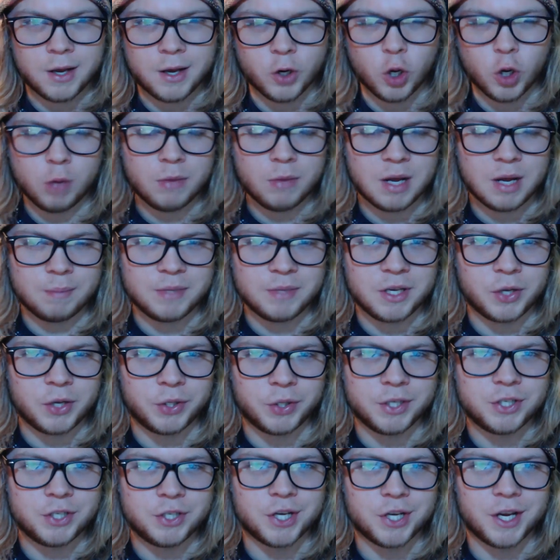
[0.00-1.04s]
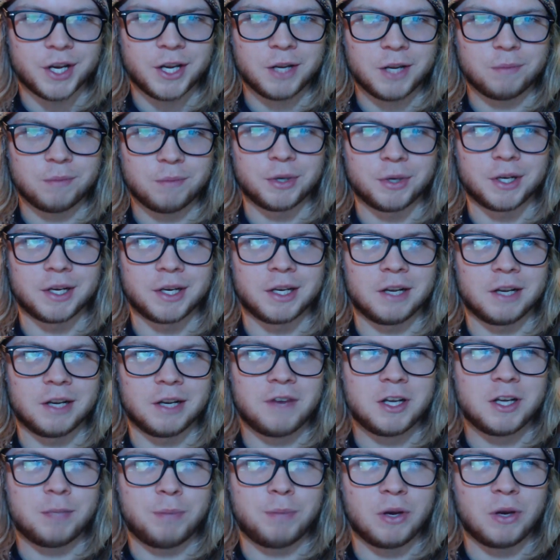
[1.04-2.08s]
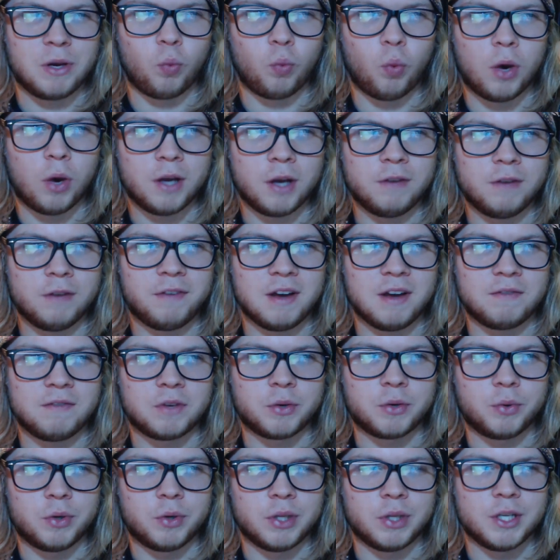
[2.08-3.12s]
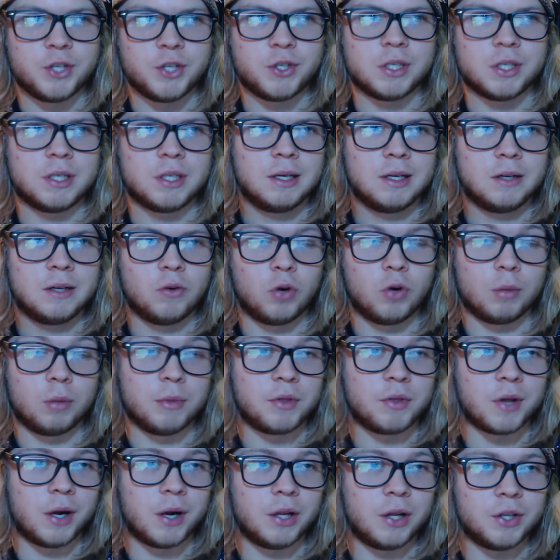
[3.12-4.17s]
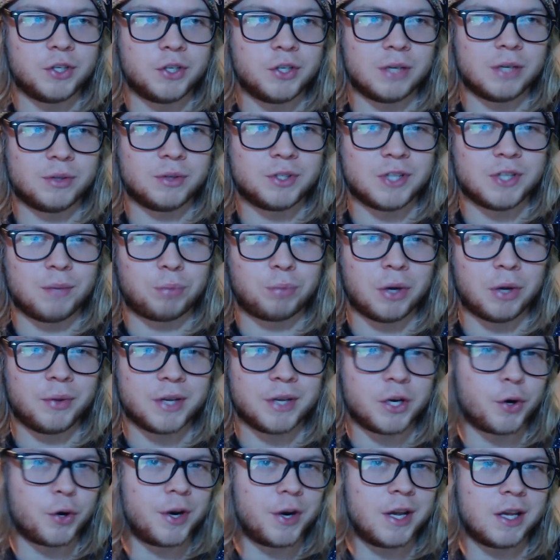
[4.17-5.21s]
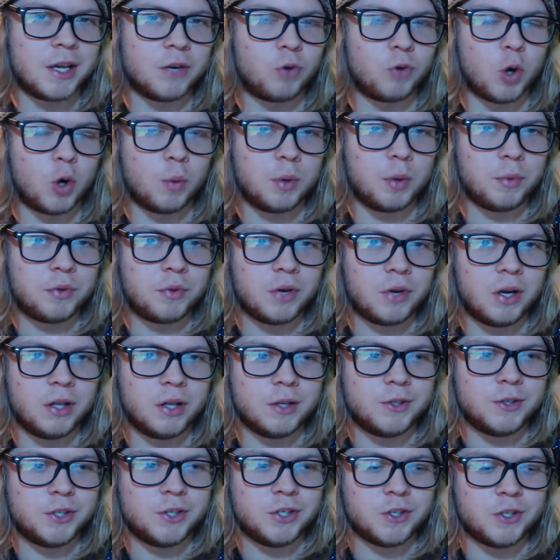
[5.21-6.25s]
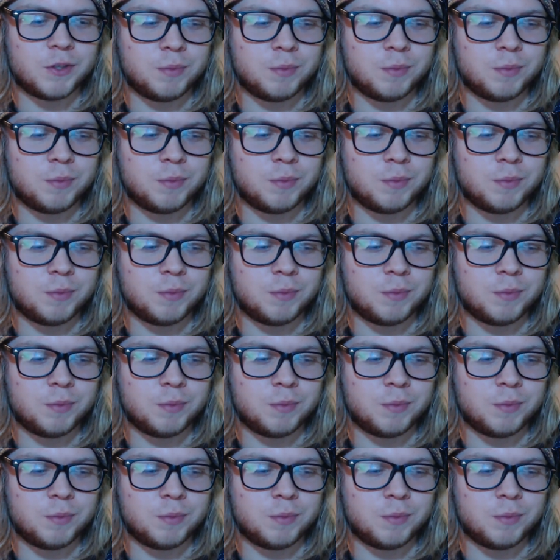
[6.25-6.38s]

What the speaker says: know it might be cliche, but if I had to pick one favorite religion or mythology, I would say probably Greek and Roman mythology, just